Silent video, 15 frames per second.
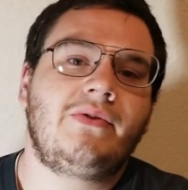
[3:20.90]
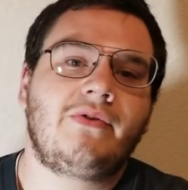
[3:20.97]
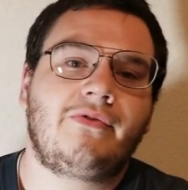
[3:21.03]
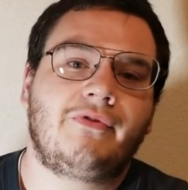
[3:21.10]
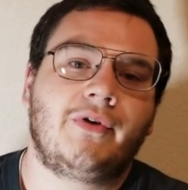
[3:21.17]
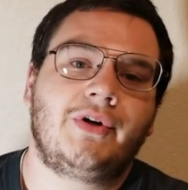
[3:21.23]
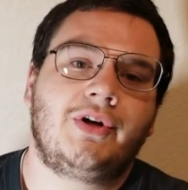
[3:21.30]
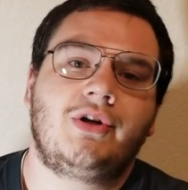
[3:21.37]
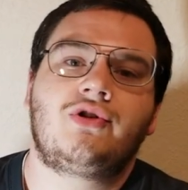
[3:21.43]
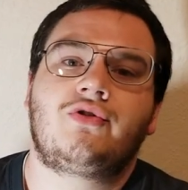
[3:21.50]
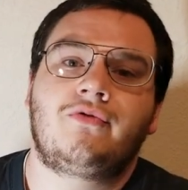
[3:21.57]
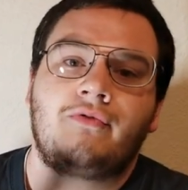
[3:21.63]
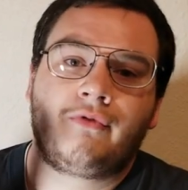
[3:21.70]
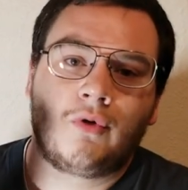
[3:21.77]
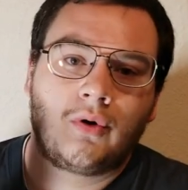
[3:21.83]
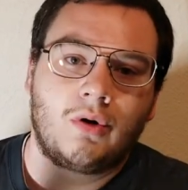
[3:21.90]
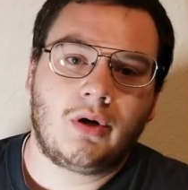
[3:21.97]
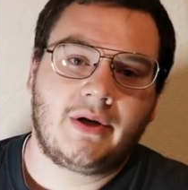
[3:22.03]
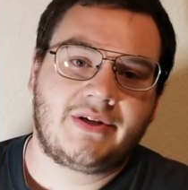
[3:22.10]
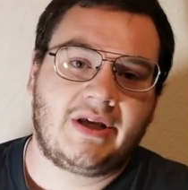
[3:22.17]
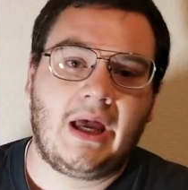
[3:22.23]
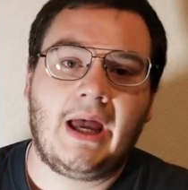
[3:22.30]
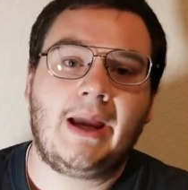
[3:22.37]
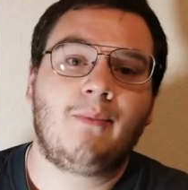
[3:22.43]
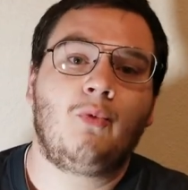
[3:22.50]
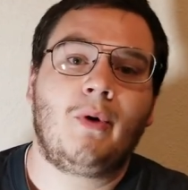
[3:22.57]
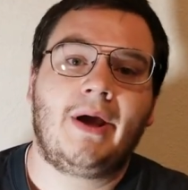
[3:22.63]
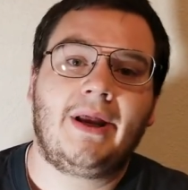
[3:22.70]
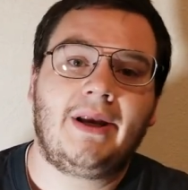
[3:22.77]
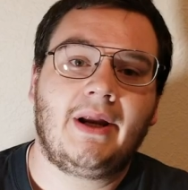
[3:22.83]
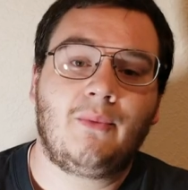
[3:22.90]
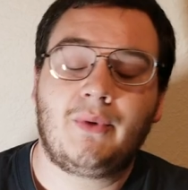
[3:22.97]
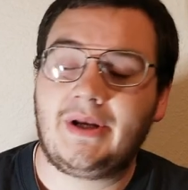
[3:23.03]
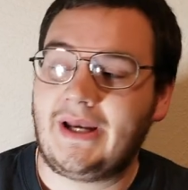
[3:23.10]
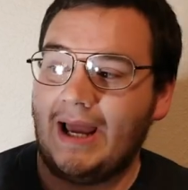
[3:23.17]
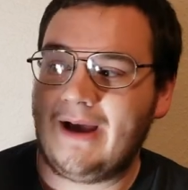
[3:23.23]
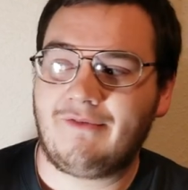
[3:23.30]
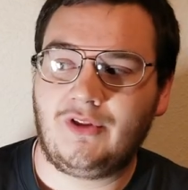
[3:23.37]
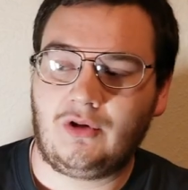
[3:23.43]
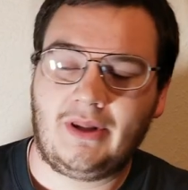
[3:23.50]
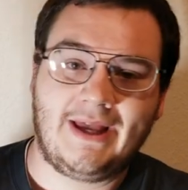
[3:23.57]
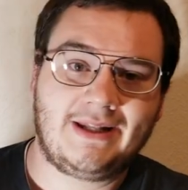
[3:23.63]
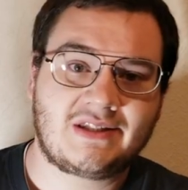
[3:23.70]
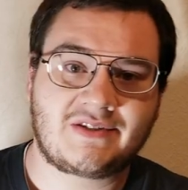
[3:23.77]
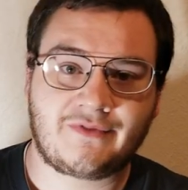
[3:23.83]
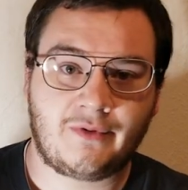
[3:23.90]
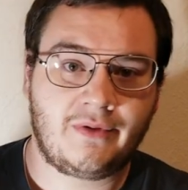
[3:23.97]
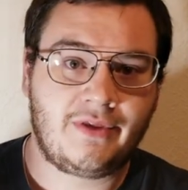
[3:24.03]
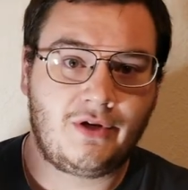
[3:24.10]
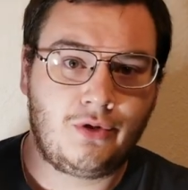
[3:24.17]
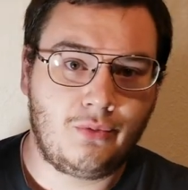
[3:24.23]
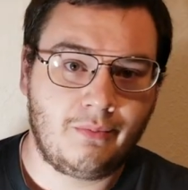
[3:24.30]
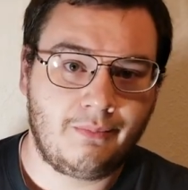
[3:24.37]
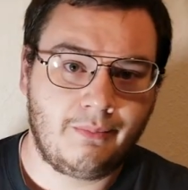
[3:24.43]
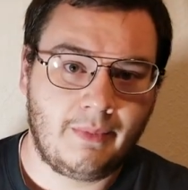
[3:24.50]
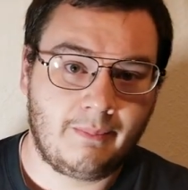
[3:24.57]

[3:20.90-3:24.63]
the footage for a time when I wouldn't have the lens for the new